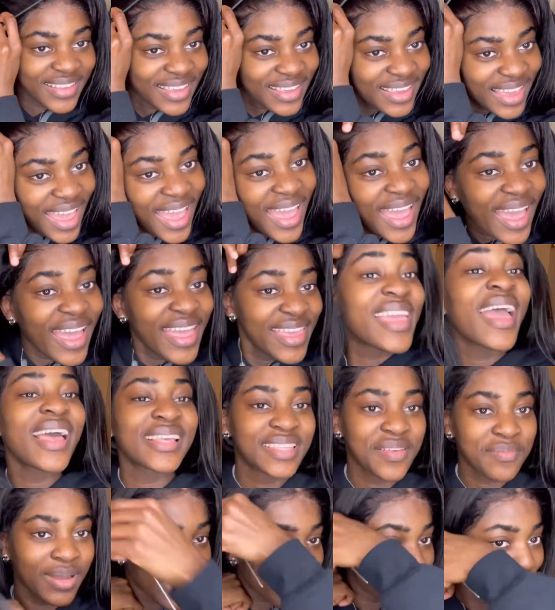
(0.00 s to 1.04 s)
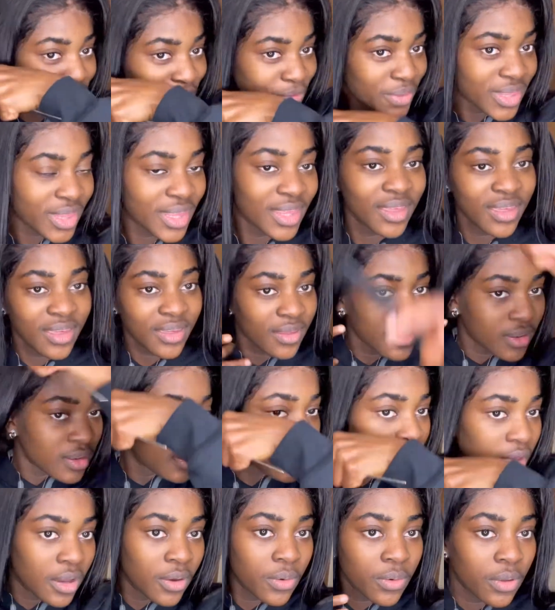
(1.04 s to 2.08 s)
You know you see it. You
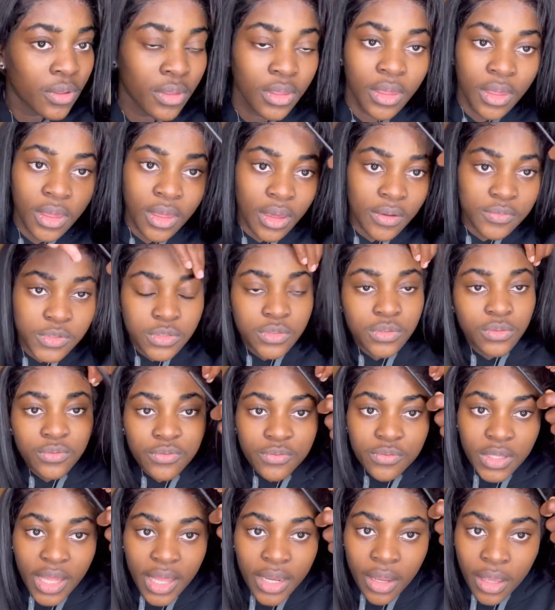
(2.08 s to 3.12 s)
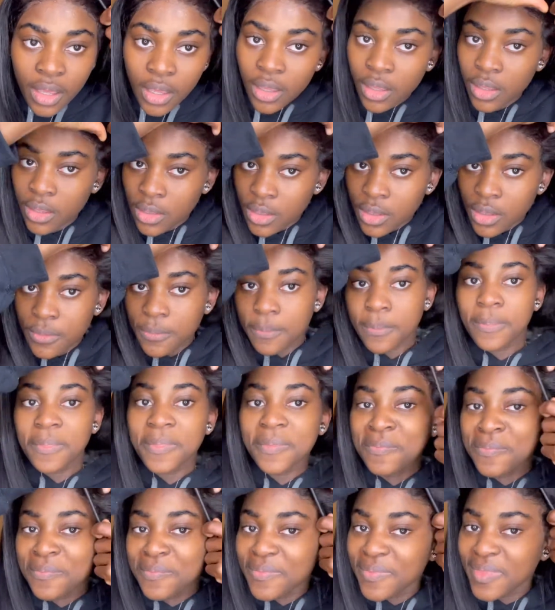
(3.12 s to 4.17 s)
know you see it. But
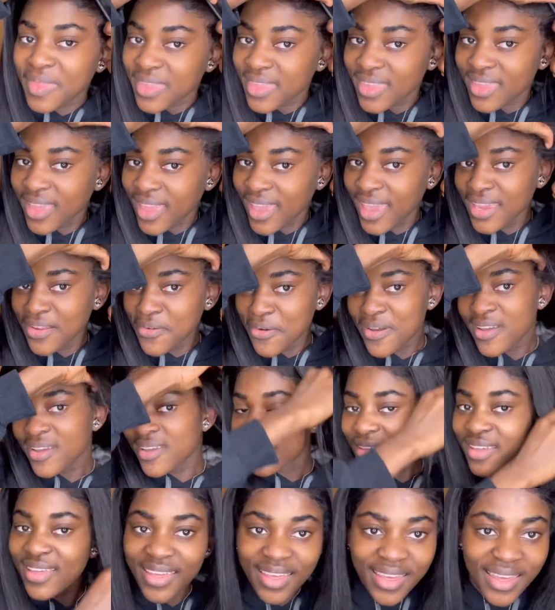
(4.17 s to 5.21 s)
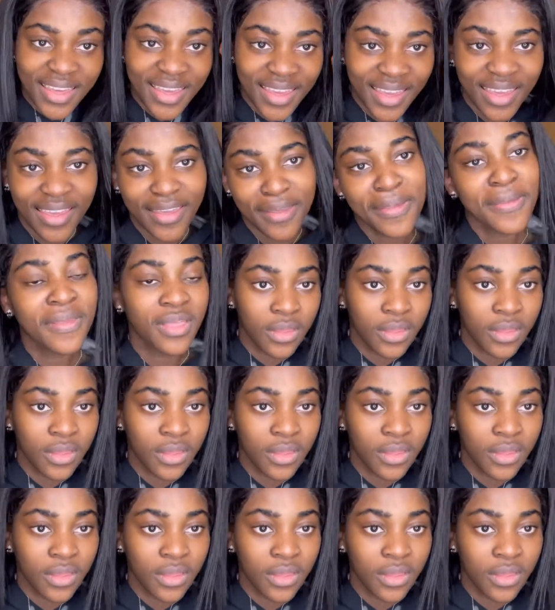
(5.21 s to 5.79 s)
yeah, let's go ahead and style it.